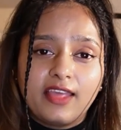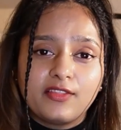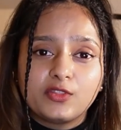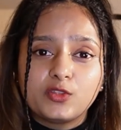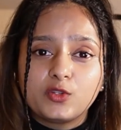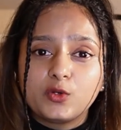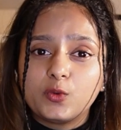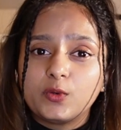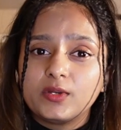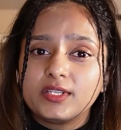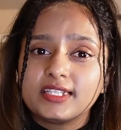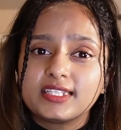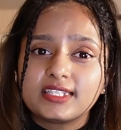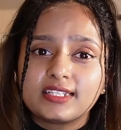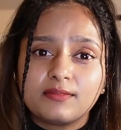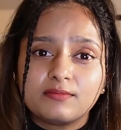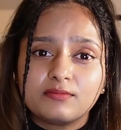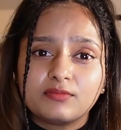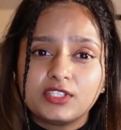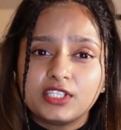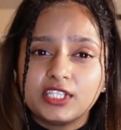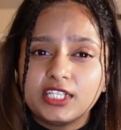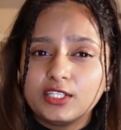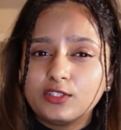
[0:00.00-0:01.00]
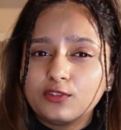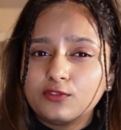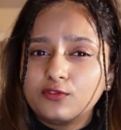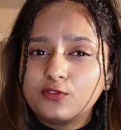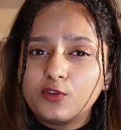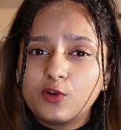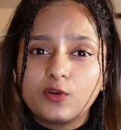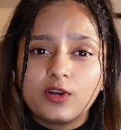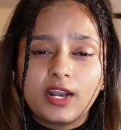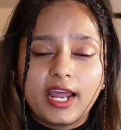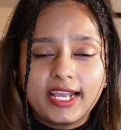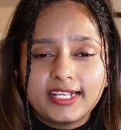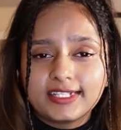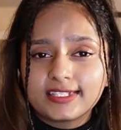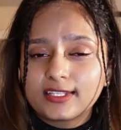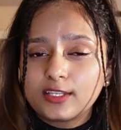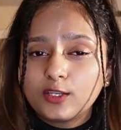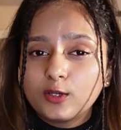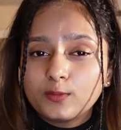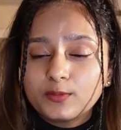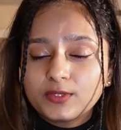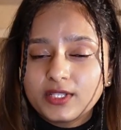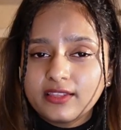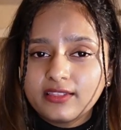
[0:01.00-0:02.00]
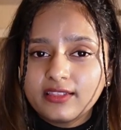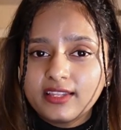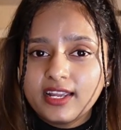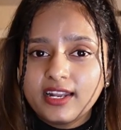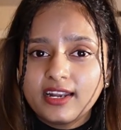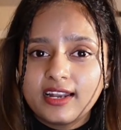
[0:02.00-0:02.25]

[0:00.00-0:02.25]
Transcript: and throw in some 3 to 4 ice cubes in